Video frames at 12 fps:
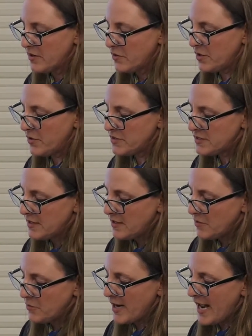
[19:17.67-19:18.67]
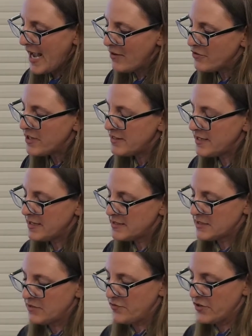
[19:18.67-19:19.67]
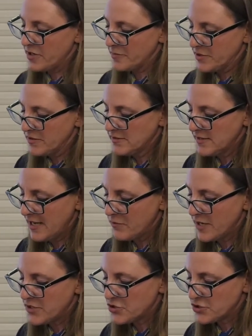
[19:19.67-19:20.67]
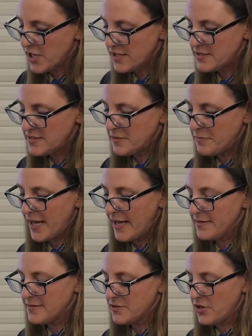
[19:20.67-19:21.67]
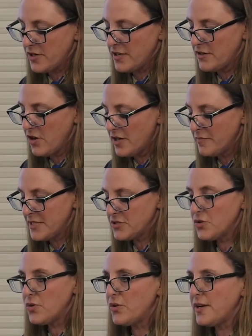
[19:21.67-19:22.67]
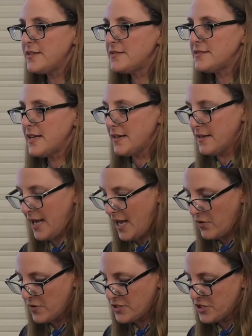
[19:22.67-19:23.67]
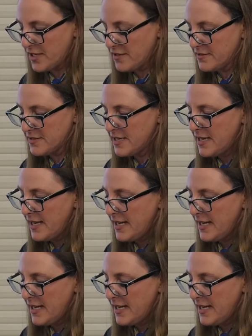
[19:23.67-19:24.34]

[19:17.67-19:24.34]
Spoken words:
Quote, "When everything is convertible and when trust depends on anonymous coins and cowrie shells,